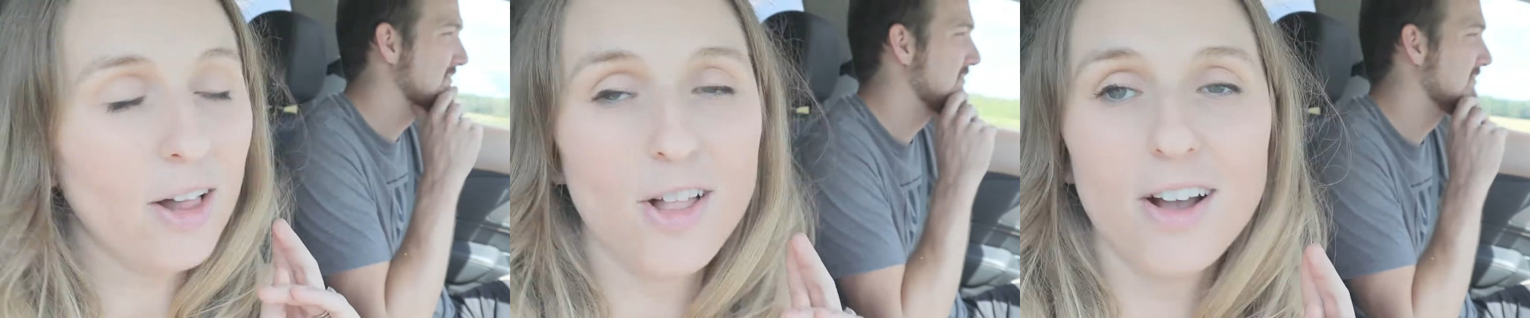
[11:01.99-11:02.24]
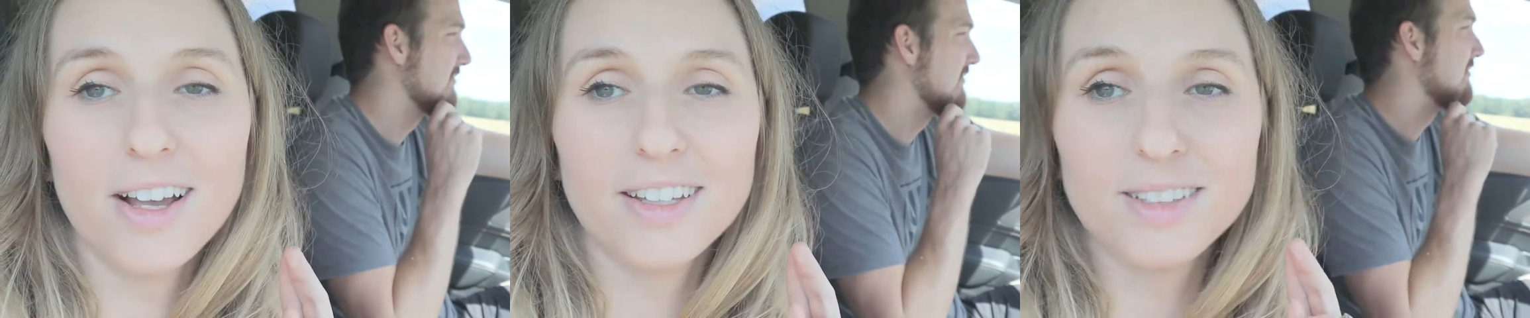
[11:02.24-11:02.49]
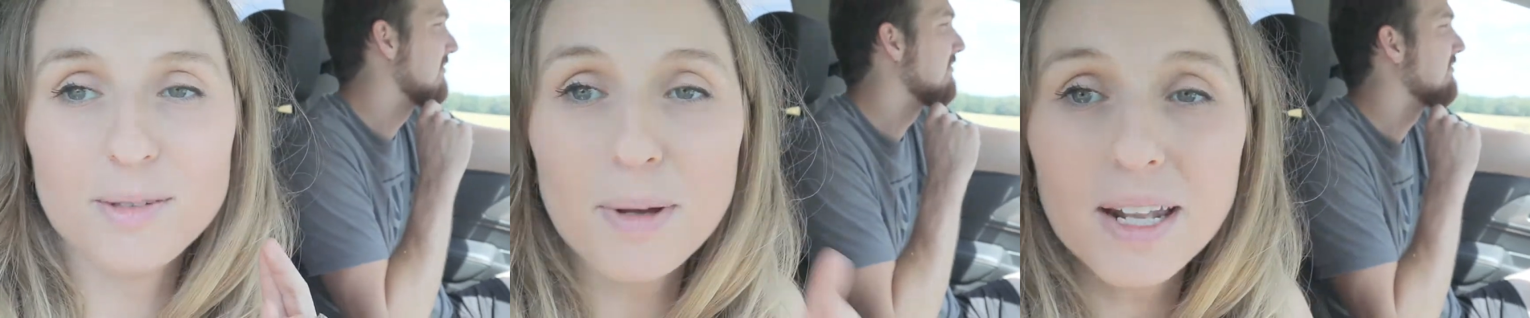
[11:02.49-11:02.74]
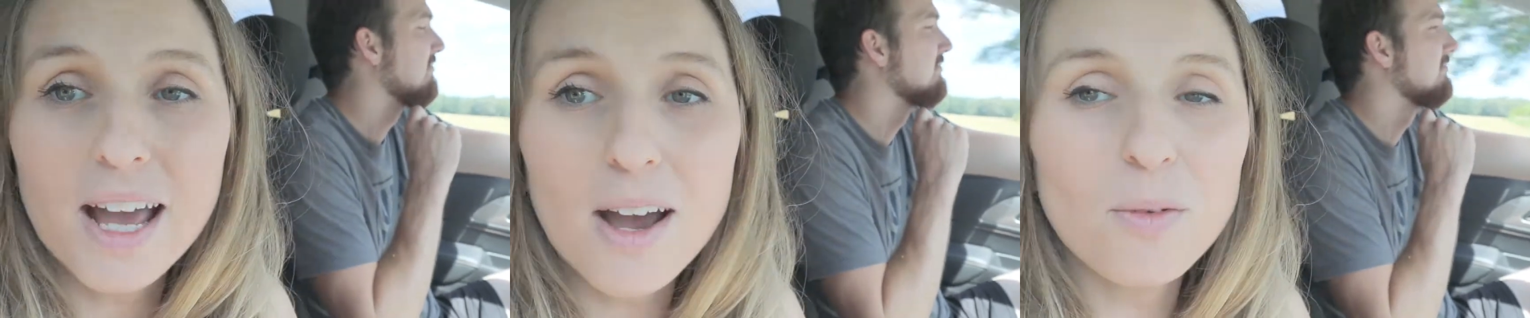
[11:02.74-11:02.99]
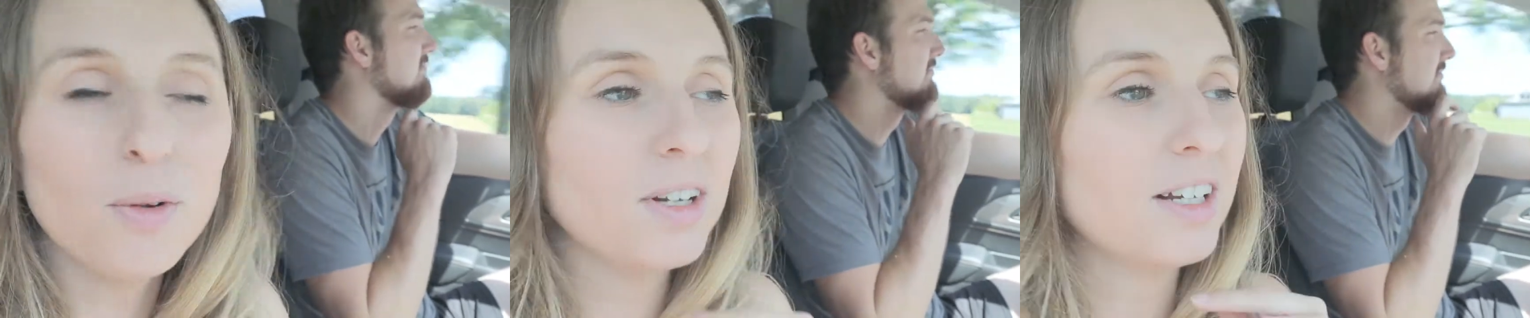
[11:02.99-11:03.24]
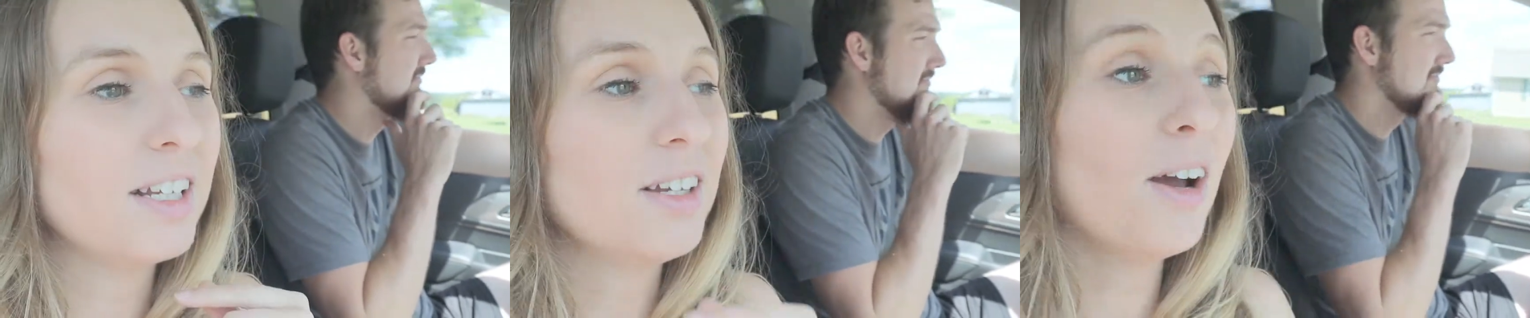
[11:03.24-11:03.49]
Speaker 1: How long has he been out? Where
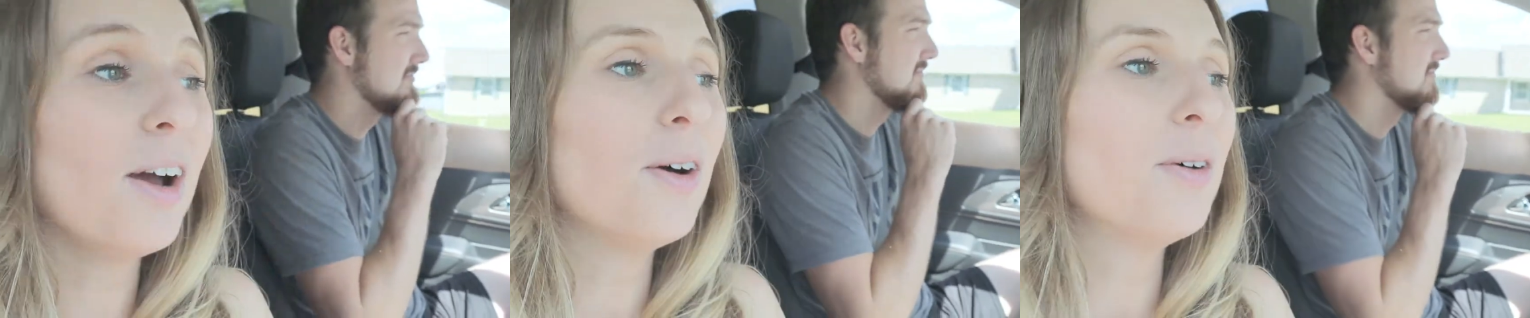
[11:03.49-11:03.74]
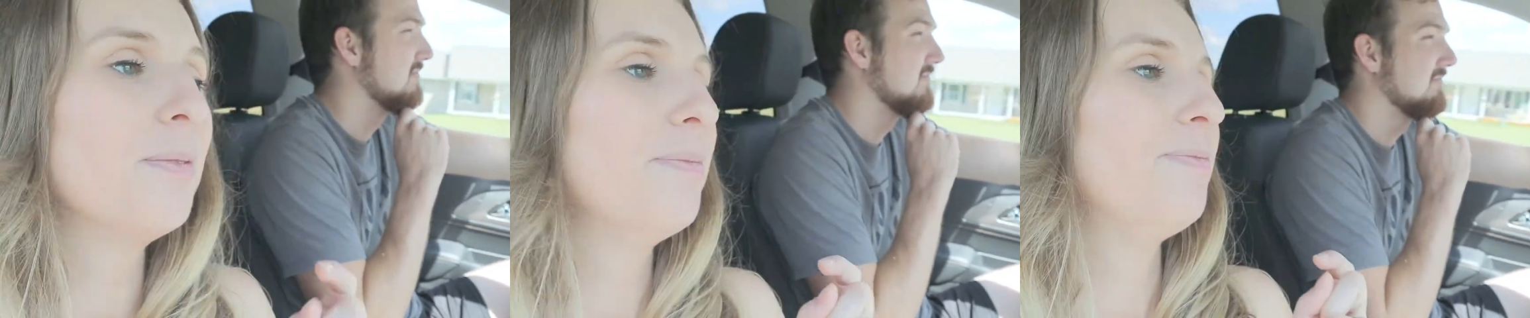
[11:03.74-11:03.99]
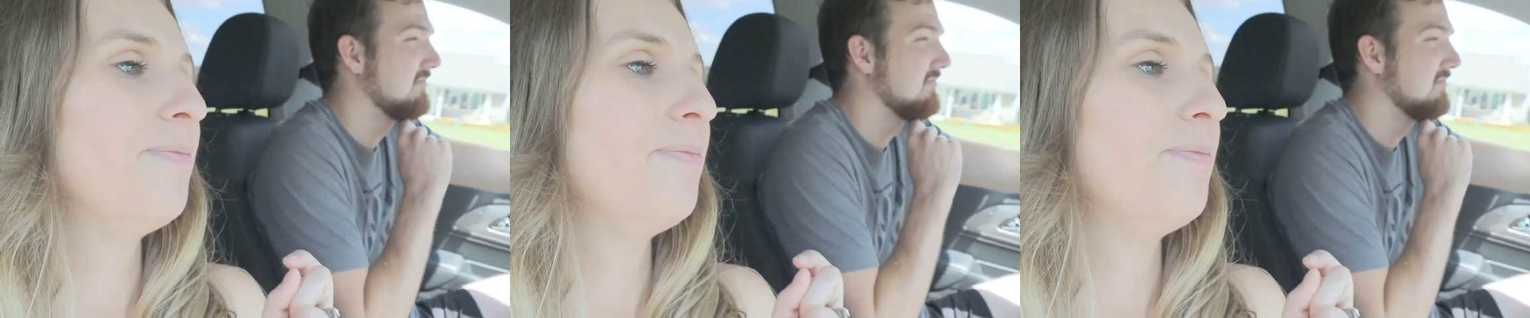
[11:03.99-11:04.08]
did he go?